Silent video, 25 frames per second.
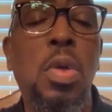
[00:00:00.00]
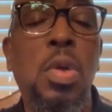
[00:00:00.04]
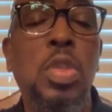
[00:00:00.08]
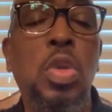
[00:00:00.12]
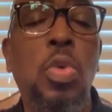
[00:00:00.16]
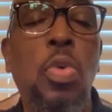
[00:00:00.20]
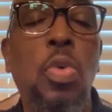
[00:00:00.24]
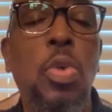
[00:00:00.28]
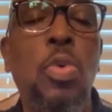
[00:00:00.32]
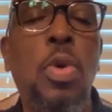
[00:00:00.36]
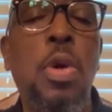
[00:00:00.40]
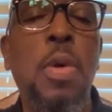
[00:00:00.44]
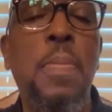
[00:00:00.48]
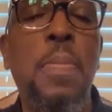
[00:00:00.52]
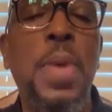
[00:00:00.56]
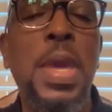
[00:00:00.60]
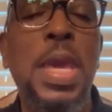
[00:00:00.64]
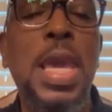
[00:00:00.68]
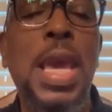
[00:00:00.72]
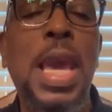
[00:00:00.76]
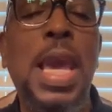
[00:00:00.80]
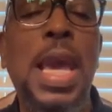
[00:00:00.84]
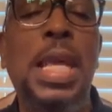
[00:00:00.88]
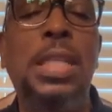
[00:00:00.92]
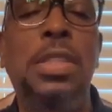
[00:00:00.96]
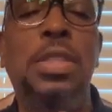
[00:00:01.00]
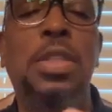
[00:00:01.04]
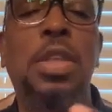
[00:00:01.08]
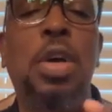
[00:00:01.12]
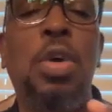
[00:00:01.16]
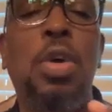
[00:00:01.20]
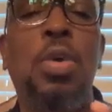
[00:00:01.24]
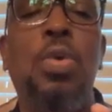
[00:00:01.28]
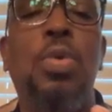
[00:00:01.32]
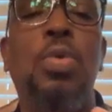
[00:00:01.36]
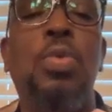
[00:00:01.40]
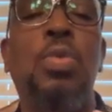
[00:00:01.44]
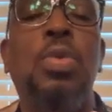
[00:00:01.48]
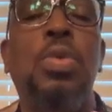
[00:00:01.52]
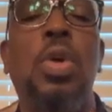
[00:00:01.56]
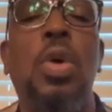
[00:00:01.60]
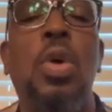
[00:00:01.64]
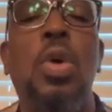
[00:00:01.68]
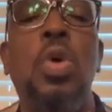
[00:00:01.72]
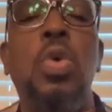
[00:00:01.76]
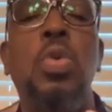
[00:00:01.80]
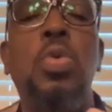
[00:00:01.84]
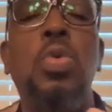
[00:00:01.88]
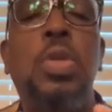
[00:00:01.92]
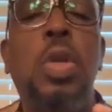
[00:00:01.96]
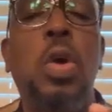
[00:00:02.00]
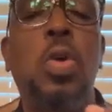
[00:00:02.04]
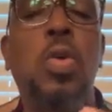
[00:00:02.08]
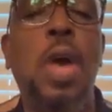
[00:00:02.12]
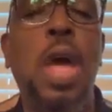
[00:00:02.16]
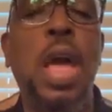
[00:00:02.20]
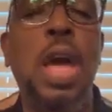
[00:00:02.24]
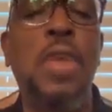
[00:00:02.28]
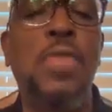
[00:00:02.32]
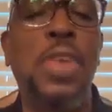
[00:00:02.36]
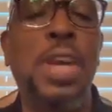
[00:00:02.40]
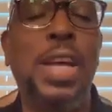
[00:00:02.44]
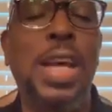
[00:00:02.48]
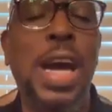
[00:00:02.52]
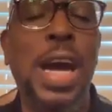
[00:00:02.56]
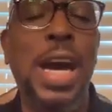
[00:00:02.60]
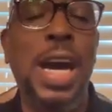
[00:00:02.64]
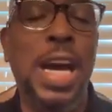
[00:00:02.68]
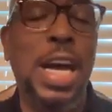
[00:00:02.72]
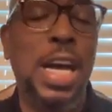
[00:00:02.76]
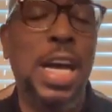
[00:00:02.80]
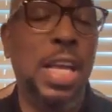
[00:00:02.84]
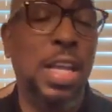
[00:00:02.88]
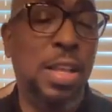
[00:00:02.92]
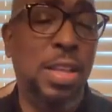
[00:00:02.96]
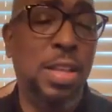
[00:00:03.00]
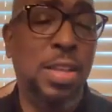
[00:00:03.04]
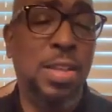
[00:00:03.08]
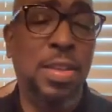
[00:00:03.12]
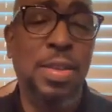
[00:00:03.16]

So we won't be as those who don't have a God.